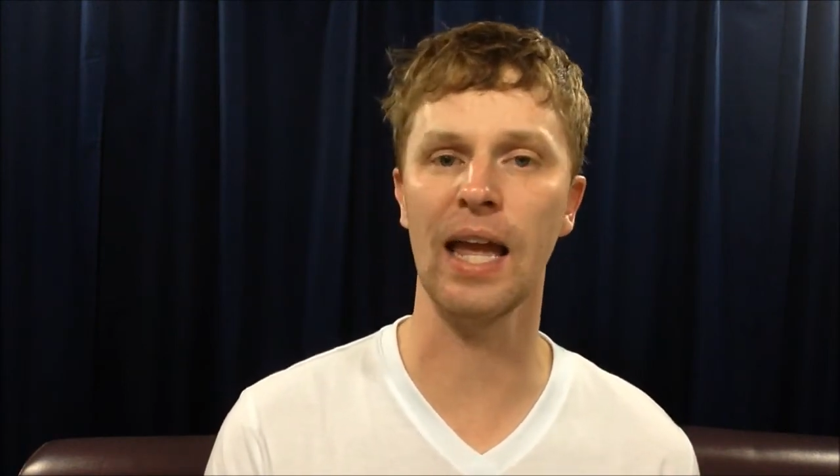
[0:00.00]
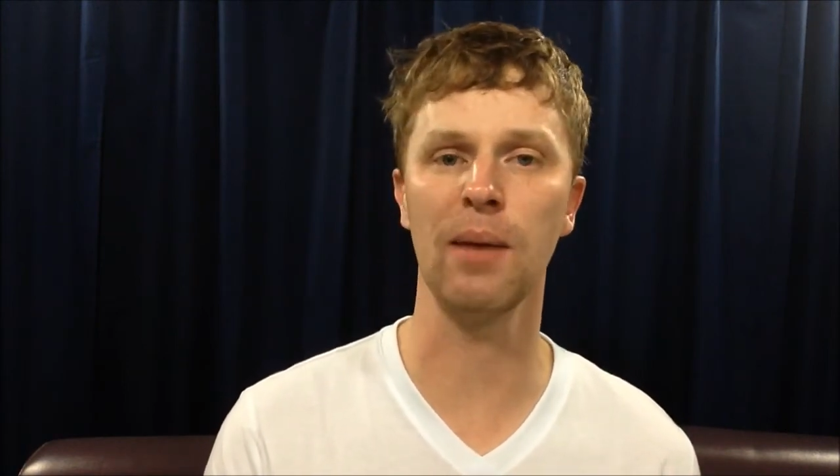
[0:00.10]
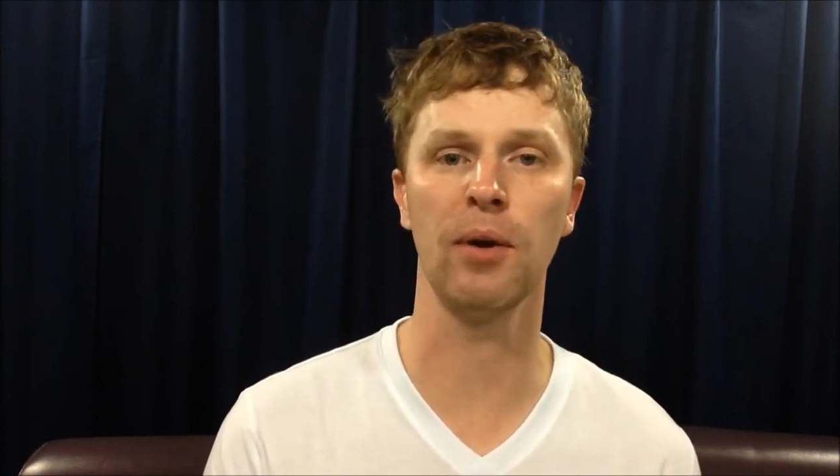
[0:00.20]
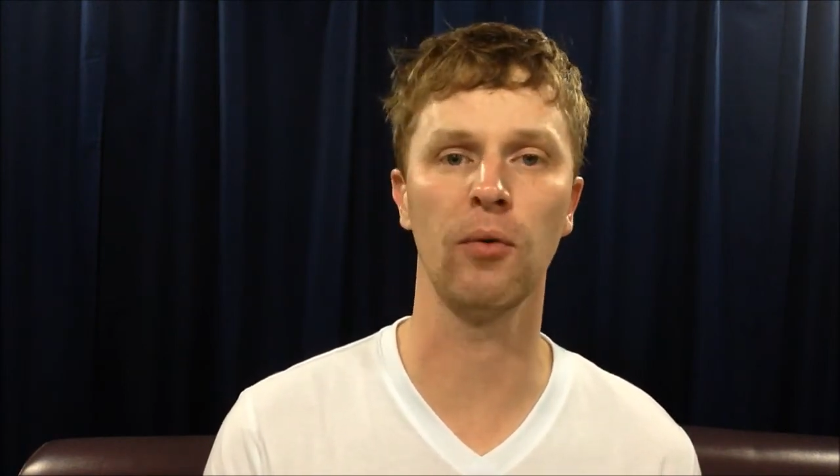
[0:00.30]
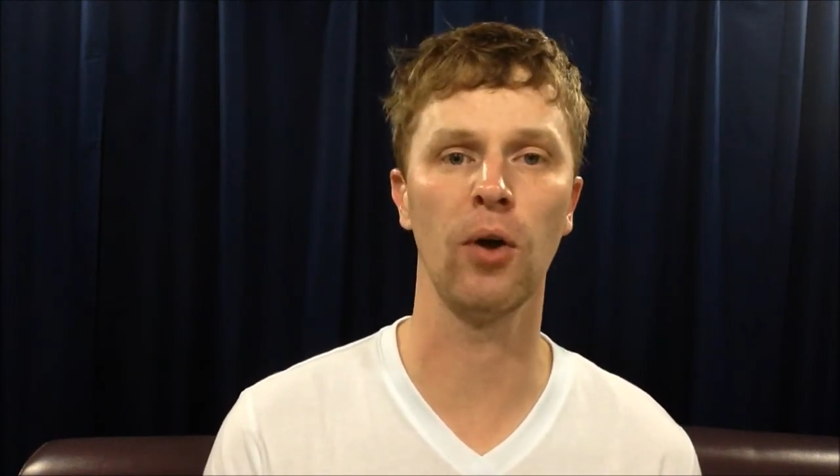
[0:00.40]

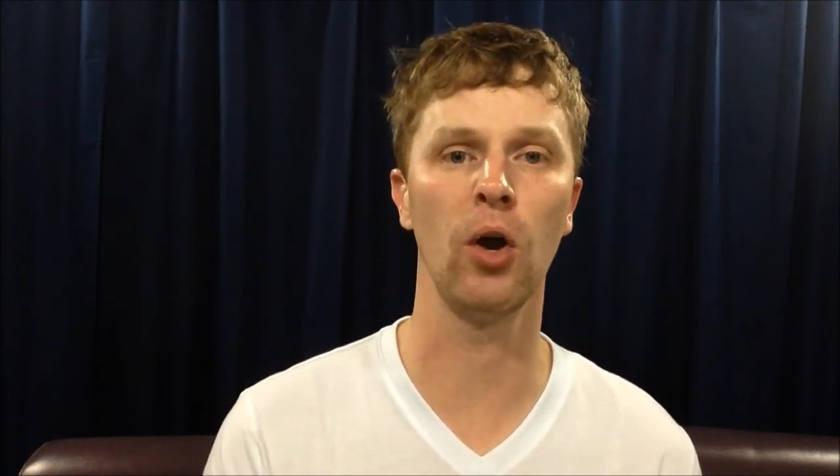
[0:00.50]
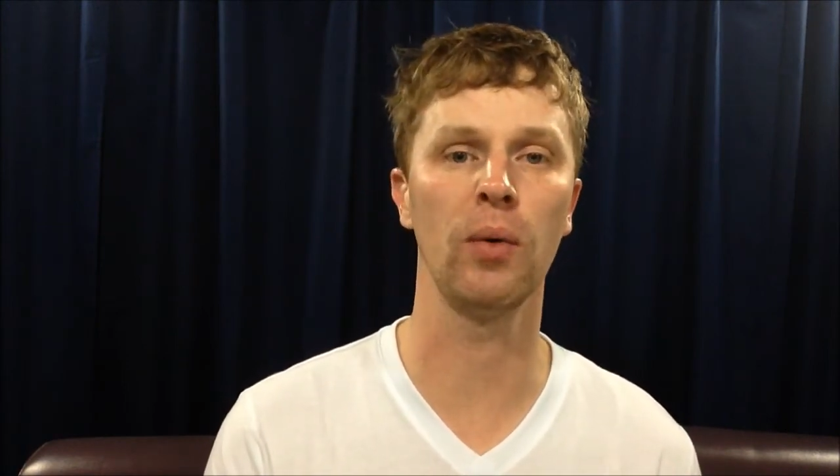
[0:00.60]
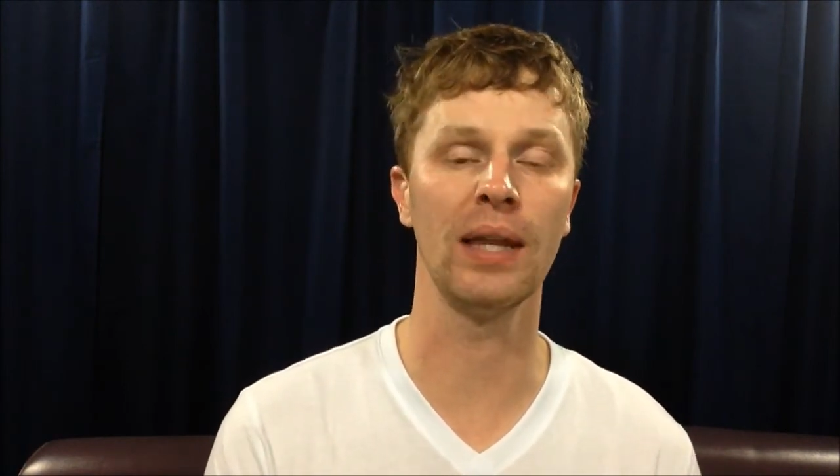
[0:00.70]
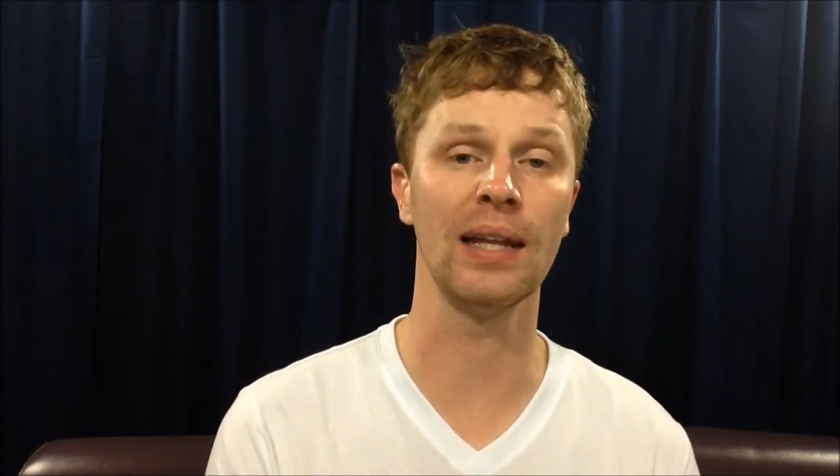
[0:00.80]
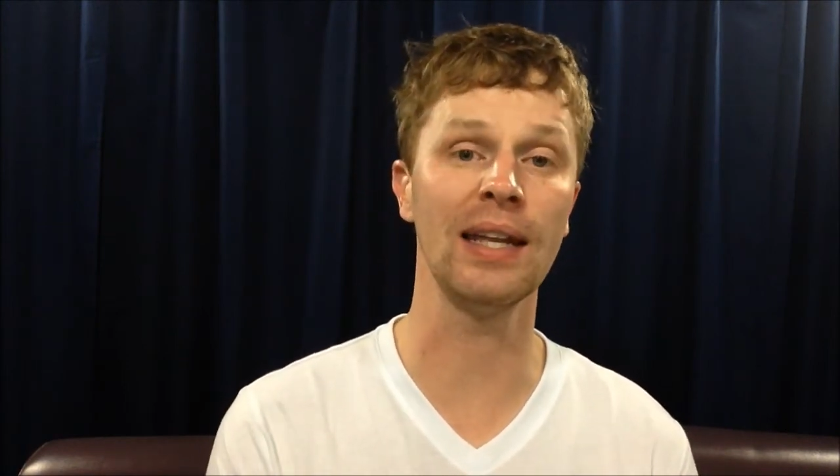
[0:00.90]
game in a row
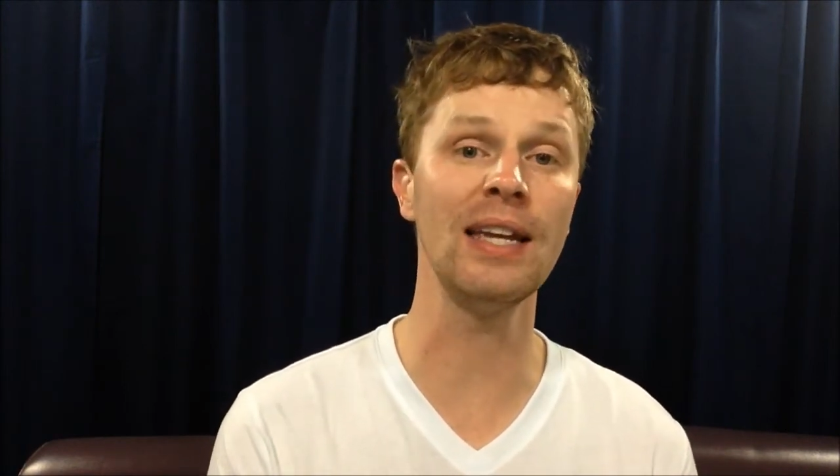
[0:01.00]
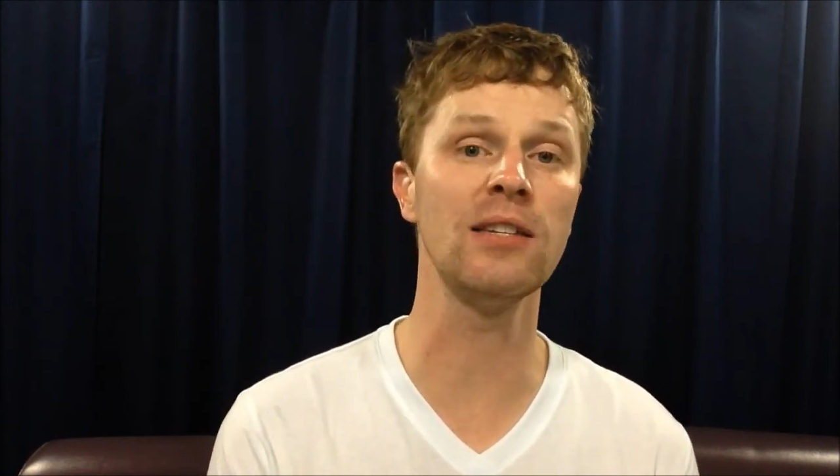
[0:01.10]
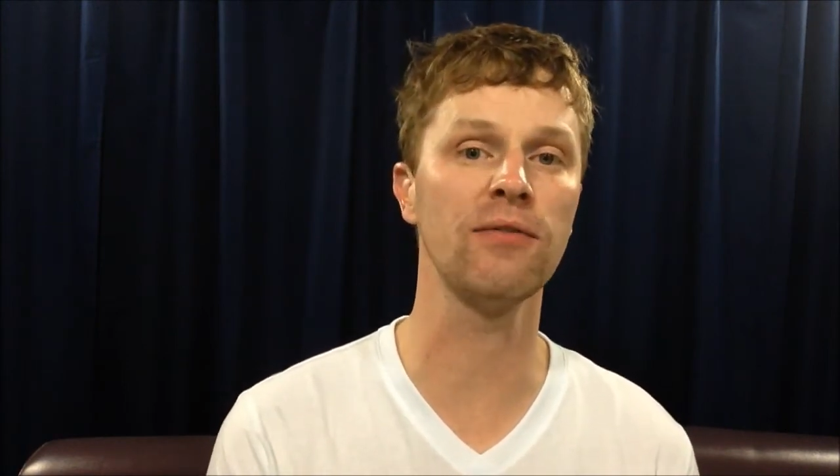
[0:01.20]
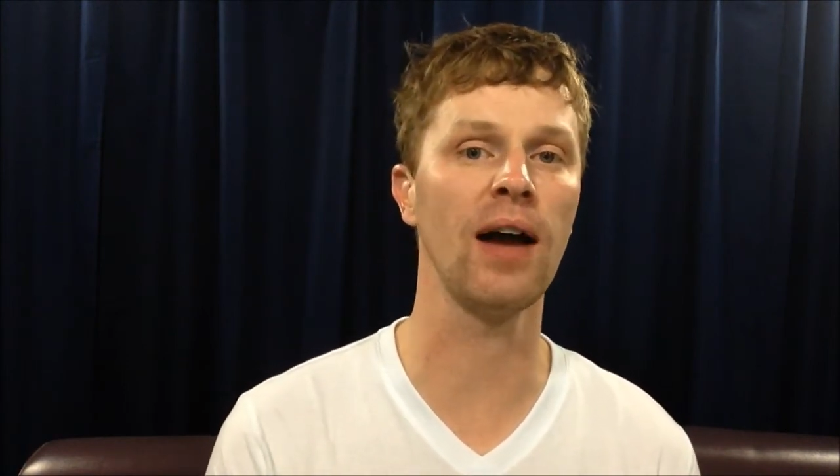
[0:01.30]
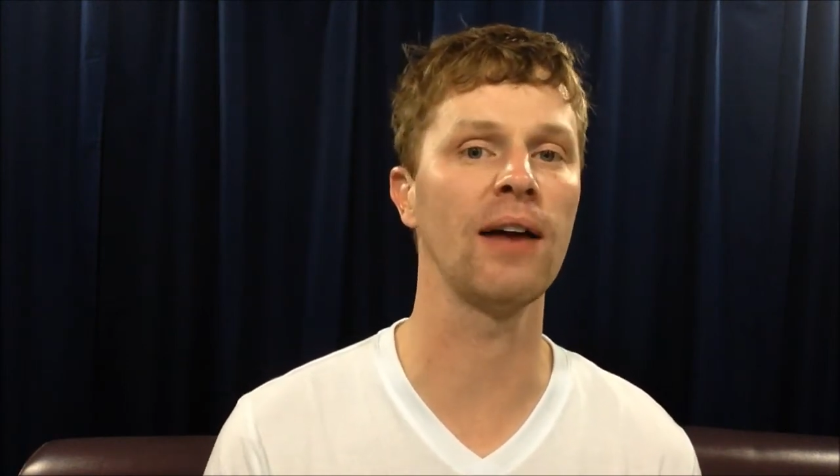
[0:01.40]
with at
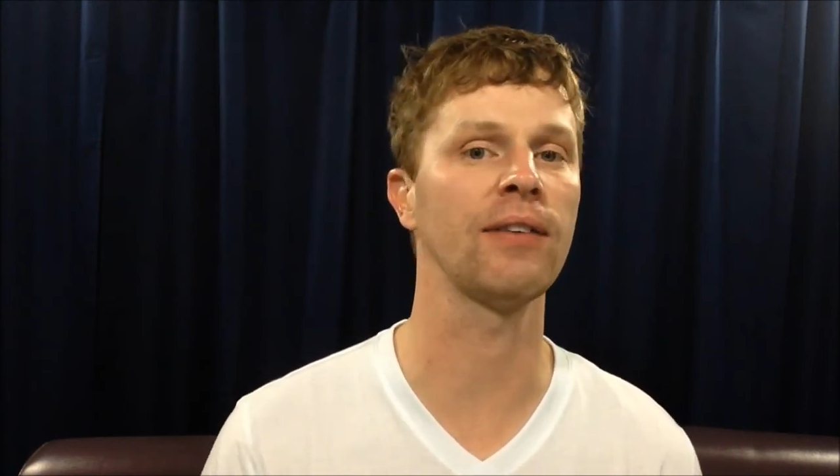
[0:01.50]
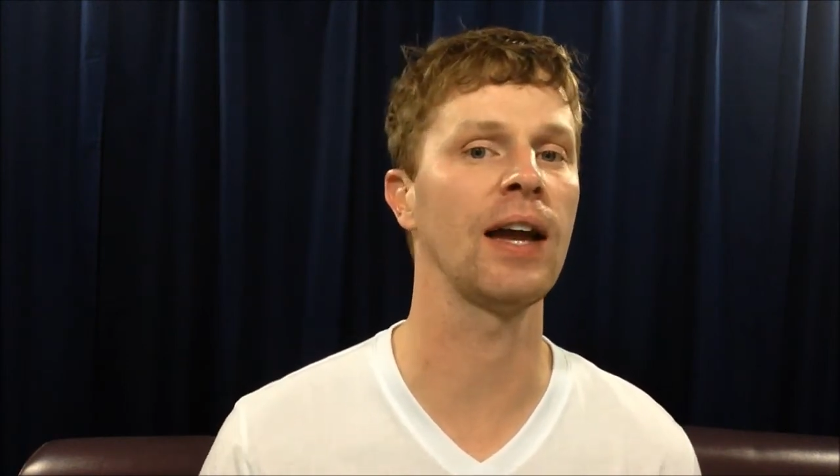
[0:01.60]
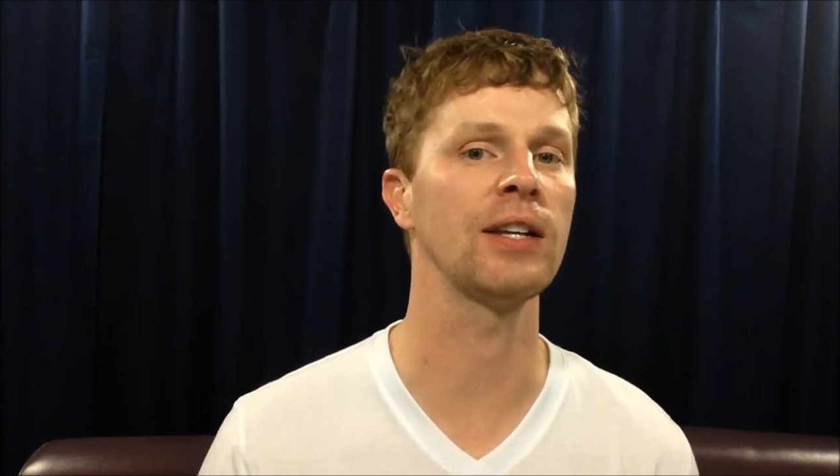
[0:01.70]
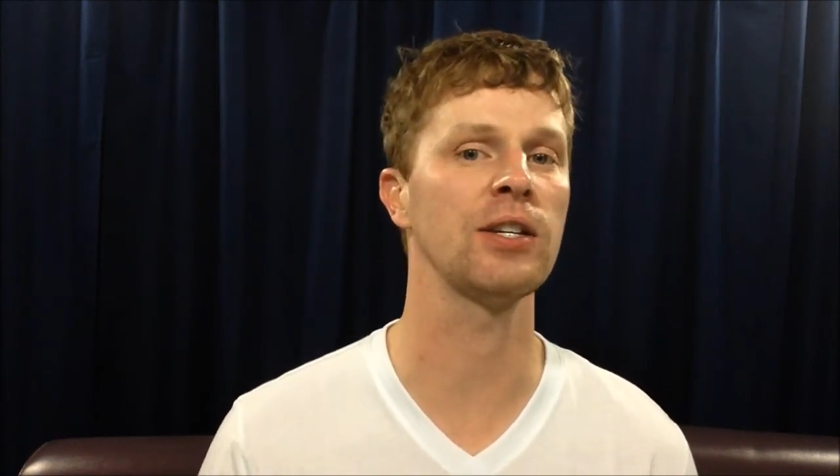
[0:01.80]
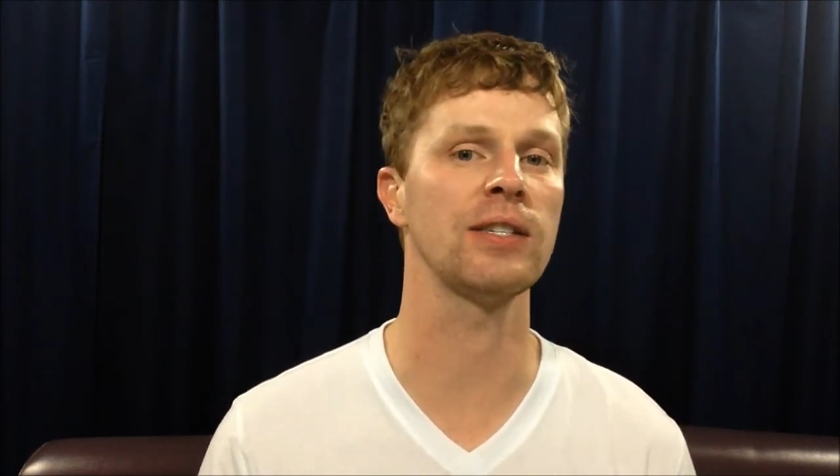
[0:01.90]
least 5
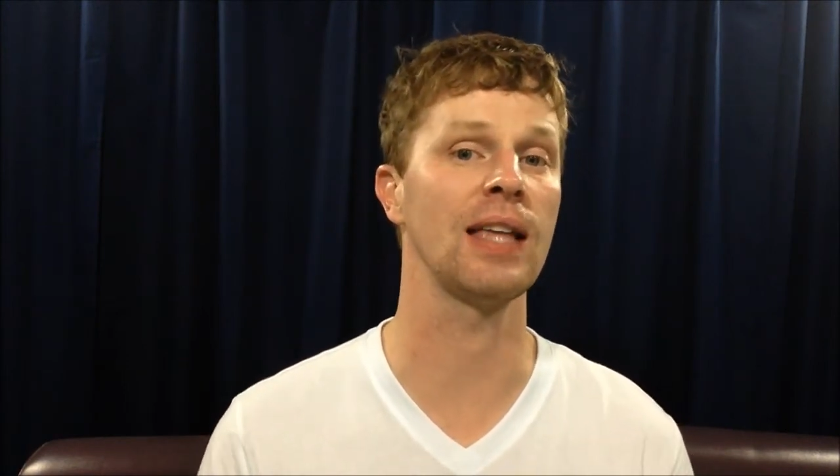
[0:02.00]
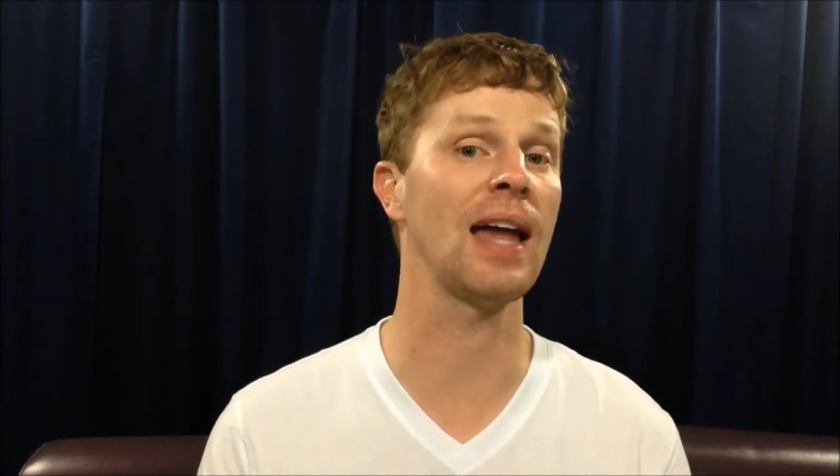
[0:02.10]
catches.